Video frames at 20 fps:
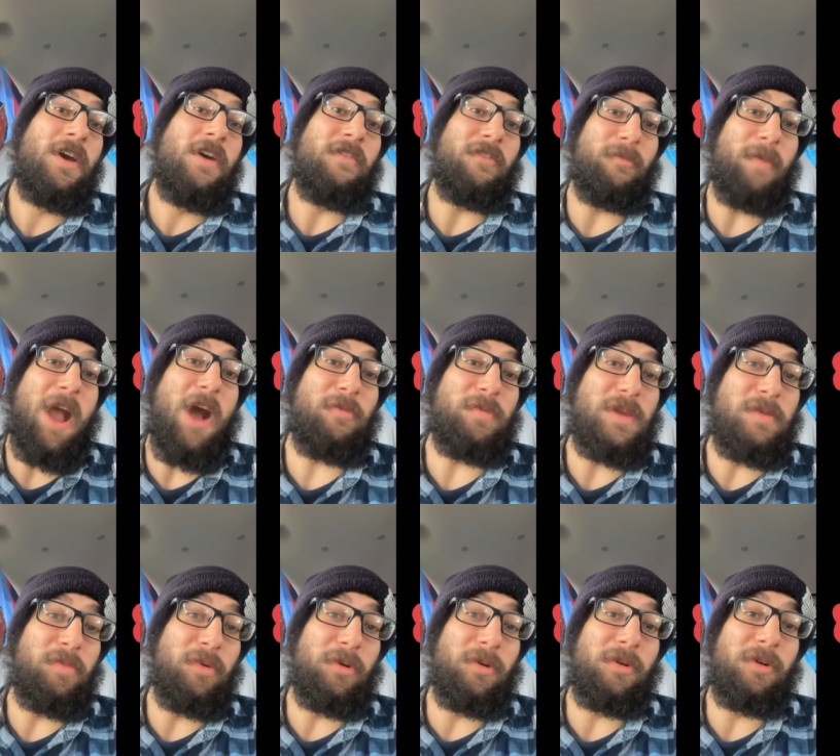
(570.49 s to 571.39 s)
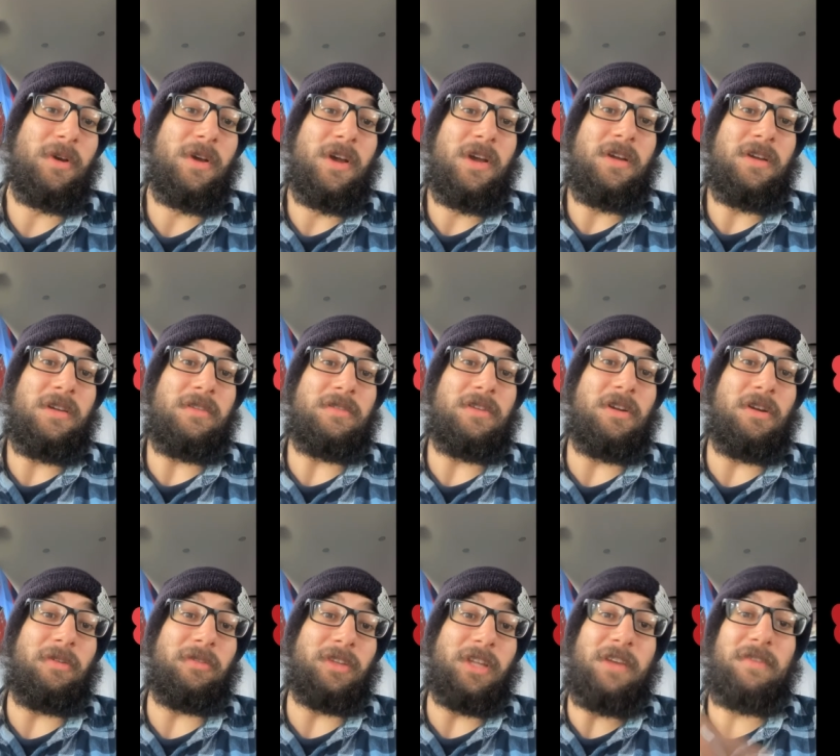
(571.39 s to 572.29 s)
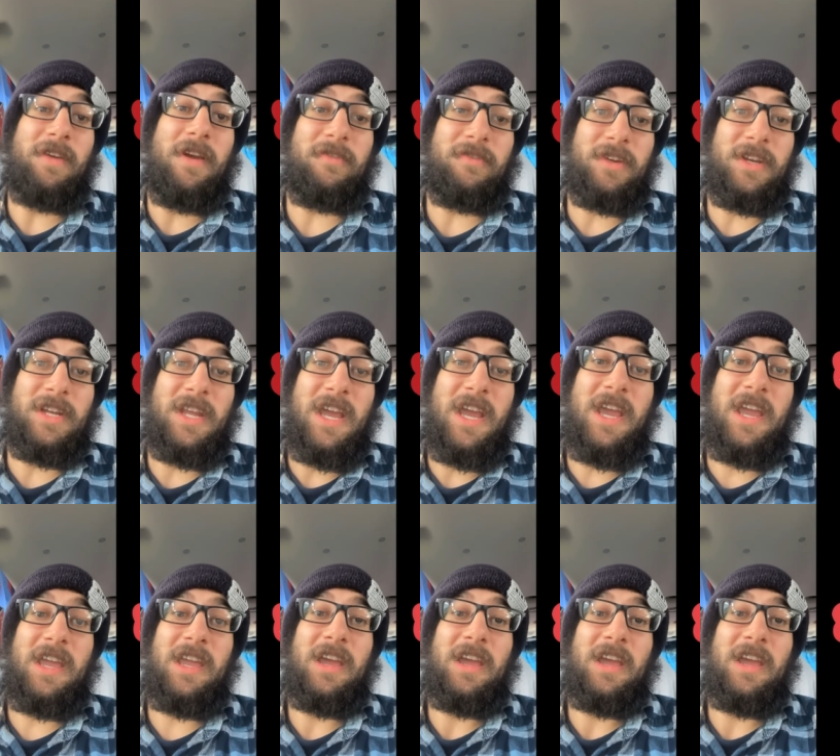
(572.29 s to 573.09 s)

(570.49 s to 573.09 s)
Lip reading: from how people, live every day,